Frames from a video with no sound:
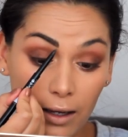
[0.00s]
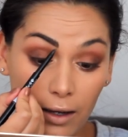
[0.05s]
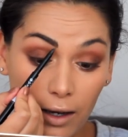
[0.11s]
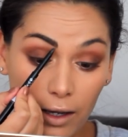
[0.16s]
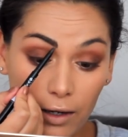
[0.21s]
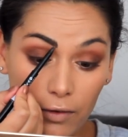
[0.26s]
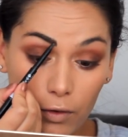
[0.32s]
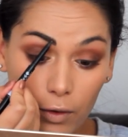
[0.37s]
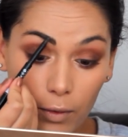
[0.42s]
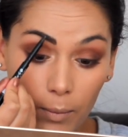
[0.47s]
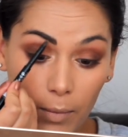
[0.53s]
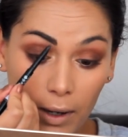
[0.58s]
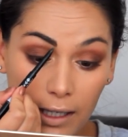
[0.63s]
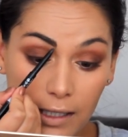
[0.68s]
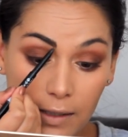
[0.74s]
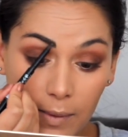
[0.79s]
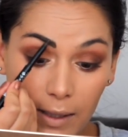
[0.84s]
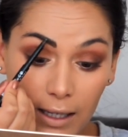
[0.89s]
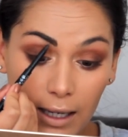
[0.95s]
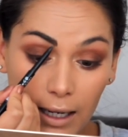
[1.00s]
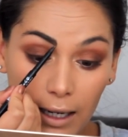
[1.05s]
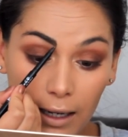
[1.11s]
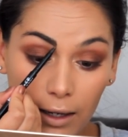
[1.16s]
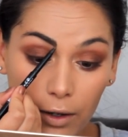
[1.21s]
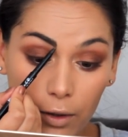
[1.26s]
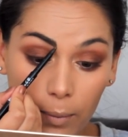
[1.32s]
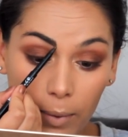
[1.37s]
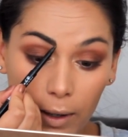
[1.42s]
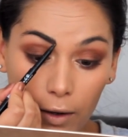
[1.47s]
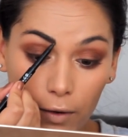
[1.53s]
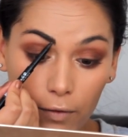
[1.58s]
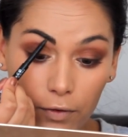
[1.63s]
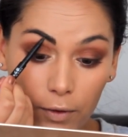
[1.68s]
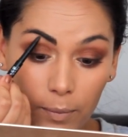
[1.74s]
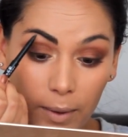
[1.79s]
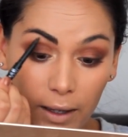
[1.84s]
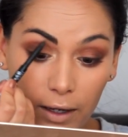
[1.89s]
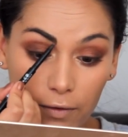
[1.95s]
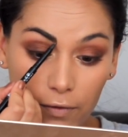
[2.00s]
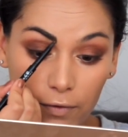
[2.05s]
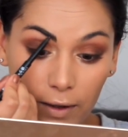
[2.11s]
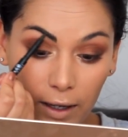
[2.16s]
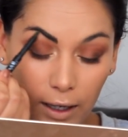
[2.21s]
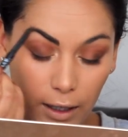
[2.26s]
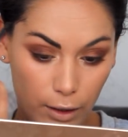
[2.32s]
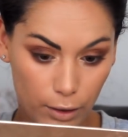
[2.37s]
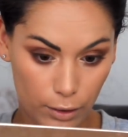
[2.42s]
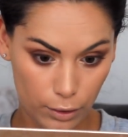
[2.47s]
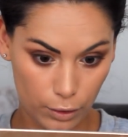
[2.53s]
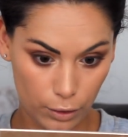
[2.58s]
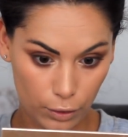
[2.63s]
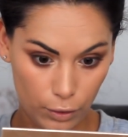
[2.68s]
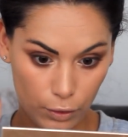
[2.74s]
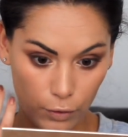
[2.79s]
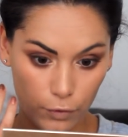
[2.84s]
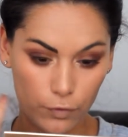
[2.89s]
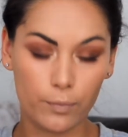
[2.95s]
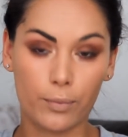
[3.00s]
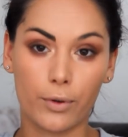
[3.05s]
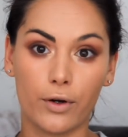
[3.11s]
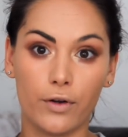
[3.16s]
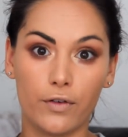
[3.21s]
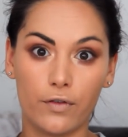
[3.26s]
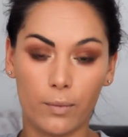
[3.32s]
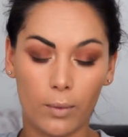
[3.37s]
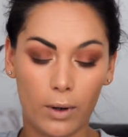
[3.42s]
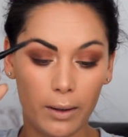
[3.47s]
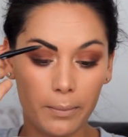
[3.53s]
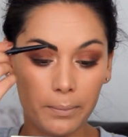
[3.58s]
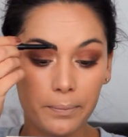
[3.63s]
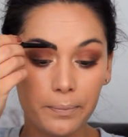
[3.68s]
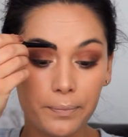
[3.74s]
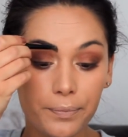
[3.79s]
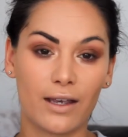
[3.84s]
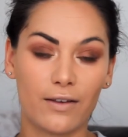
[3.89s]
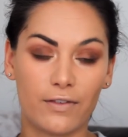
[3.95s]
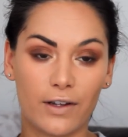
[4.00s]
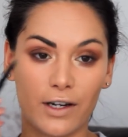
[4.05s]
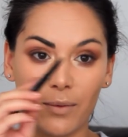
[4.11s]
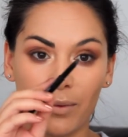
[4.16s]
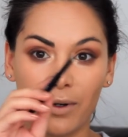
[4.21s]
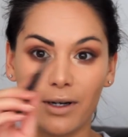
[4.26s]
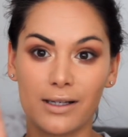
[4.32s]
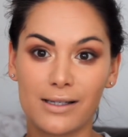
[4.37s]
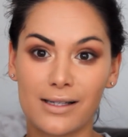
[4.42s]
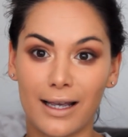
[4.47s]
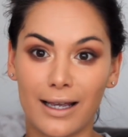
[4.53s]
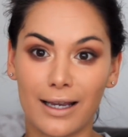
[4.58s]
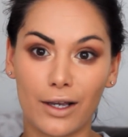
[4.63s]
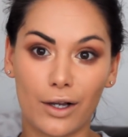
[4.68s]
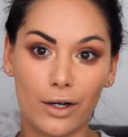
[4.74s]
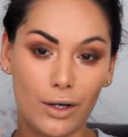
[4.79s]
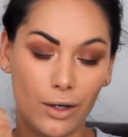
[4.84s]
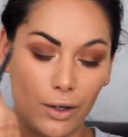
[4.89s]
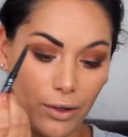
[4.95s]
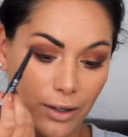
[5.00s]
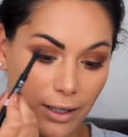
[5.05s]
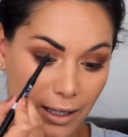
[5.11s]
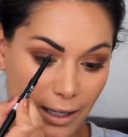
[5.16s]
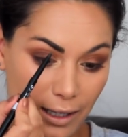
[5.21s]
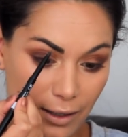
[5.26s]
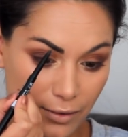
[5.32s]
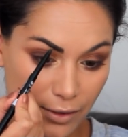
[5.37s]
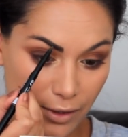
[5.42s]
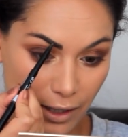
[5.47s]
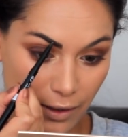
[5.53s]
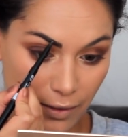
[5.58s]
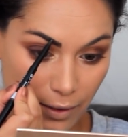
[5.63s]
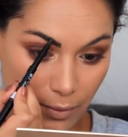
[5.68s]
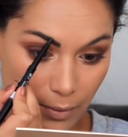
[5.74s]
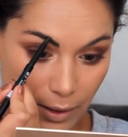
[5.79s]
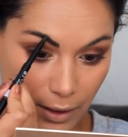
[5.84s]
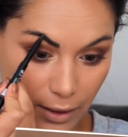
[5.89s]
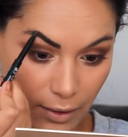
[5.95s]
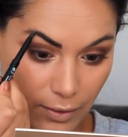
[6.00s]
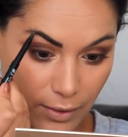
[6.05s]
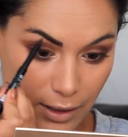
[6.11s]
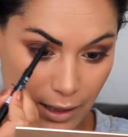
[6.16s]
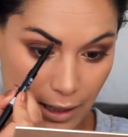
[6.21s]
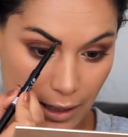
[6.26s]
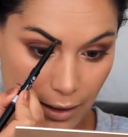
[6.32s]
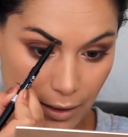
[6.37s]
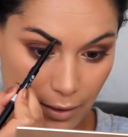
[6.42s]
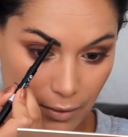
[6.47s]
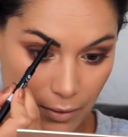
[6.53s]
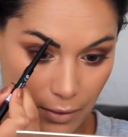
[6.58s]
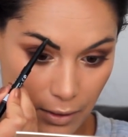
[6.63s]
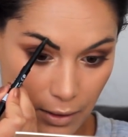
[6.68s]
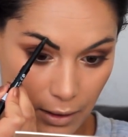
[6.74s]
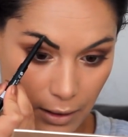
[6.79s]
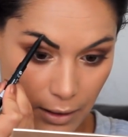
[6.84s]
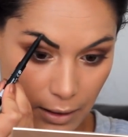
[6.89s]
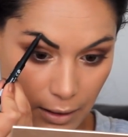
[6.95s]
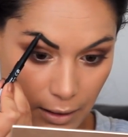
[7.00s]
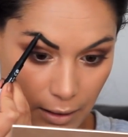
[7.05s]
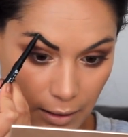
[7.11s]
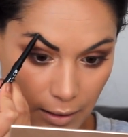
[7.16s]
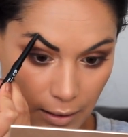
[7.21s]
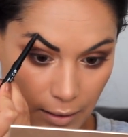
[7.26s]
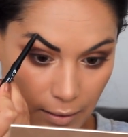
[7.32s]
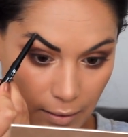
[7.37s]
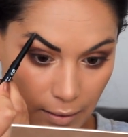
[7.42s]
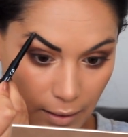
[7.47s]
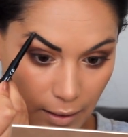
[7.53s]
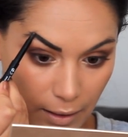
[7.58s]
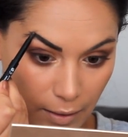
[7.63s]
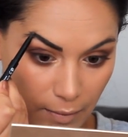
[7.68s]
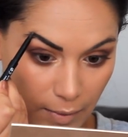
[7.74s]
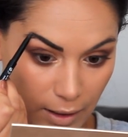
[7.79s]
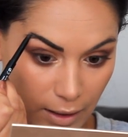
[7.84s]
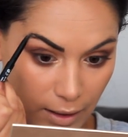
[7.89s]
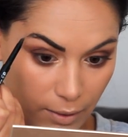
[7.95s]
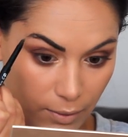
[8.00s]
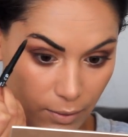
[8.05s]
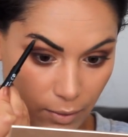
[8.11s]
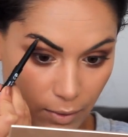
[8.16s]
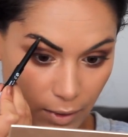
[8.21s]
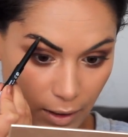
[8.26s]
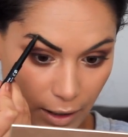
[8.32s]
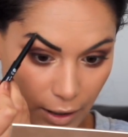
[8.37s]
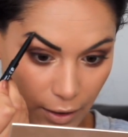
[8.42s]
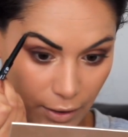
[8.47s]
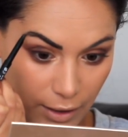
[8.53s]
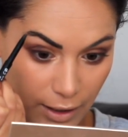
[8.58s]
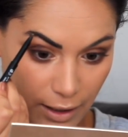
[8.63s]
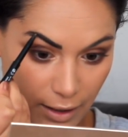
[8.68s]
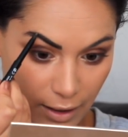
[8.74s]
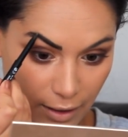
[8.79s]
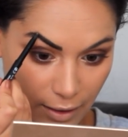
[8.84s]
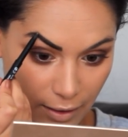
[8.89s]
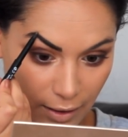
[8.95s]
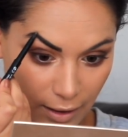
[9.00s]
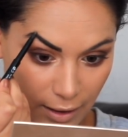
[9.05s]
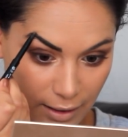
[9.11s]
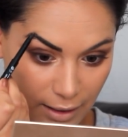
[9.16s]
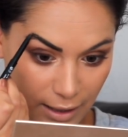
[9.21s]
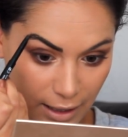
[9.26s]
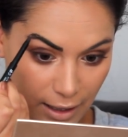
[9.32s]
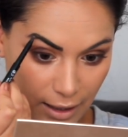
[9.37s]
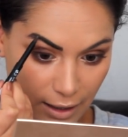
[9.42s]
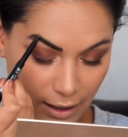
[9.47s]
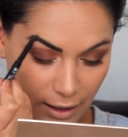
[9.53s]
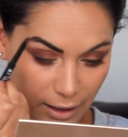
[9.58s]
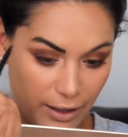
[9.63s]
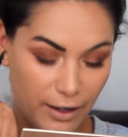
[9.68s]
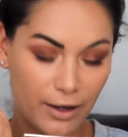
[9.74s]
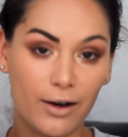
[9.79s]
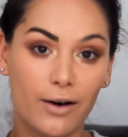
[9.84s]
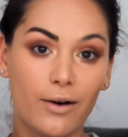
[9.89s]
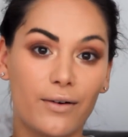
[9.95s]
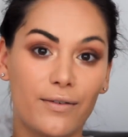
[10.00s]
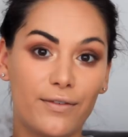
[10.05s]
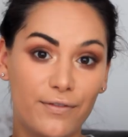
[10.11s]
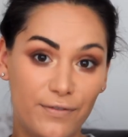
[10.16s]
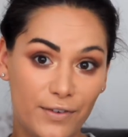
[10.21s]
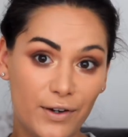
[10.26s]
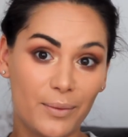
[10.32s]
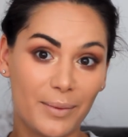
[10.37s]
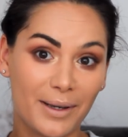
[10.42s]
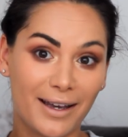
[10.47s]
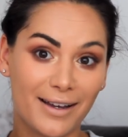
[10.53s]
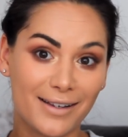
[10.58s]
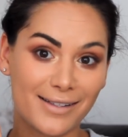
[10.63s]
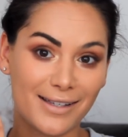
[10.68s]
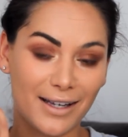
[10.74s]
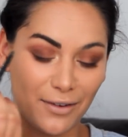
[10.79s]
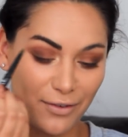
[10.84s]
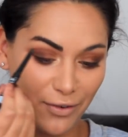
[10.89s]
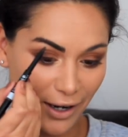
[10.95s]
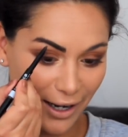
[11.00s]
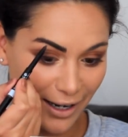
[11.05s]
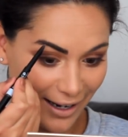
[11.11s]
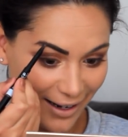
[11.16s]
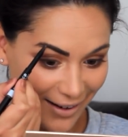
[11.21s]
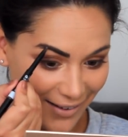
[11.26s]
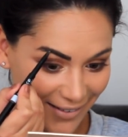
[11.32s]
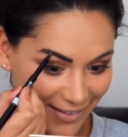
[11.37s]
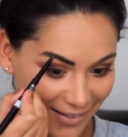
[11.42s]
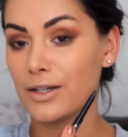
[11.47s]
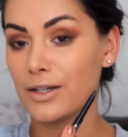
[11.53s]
Kind of reminds me a little bit of the Benefit Goof Proof one. If anyone is like looking outside their windows now, they're gonna be like, why on earth is that girl filming herself right now?